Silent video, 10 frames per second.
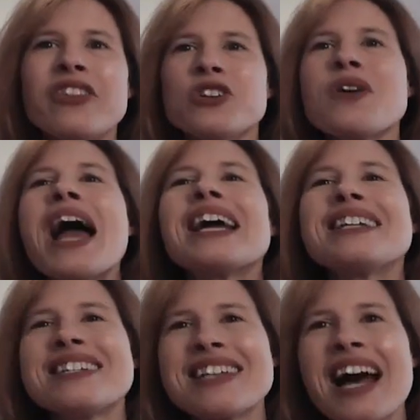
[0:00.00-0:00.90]
the
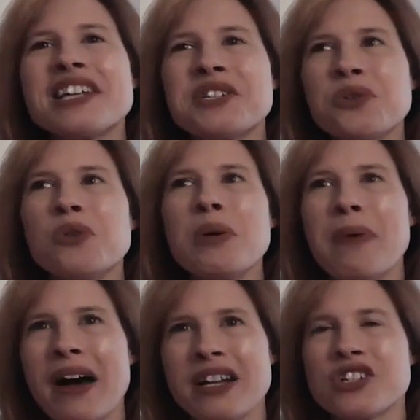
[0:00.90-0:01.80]
dragon decides who will be
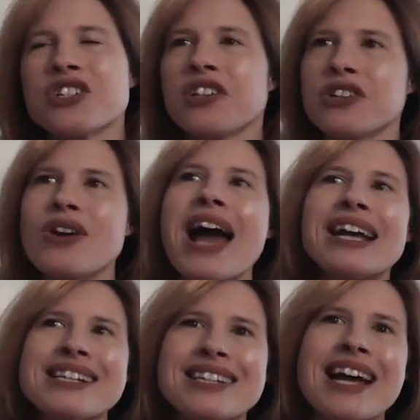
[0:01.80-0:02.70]
punished. So the
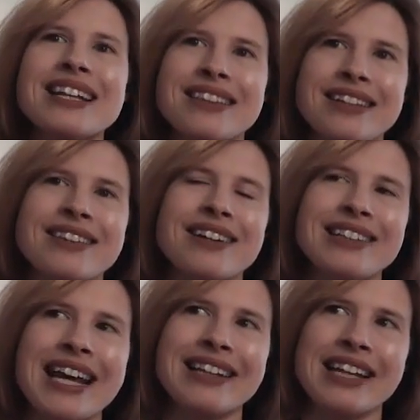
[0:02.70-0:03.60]
dragon is like the the
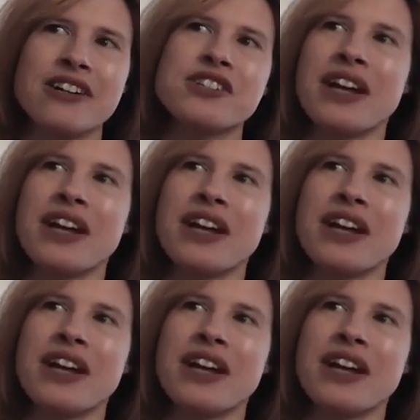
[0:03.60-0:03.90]
clan leader.